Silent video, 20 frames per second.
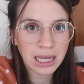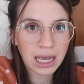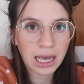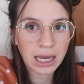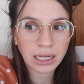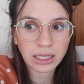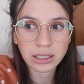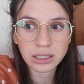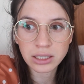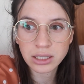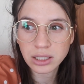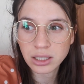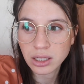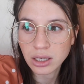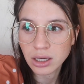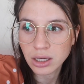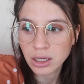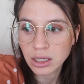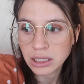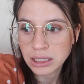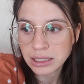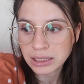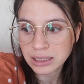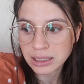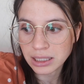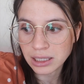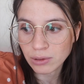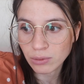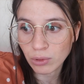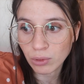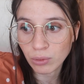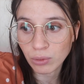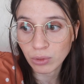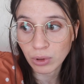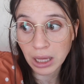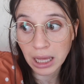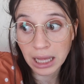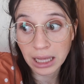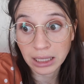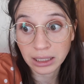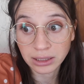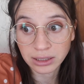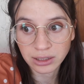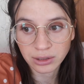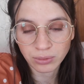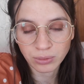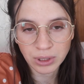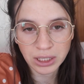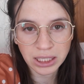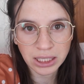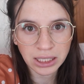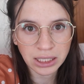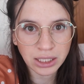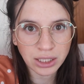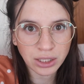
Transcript: and see what else we can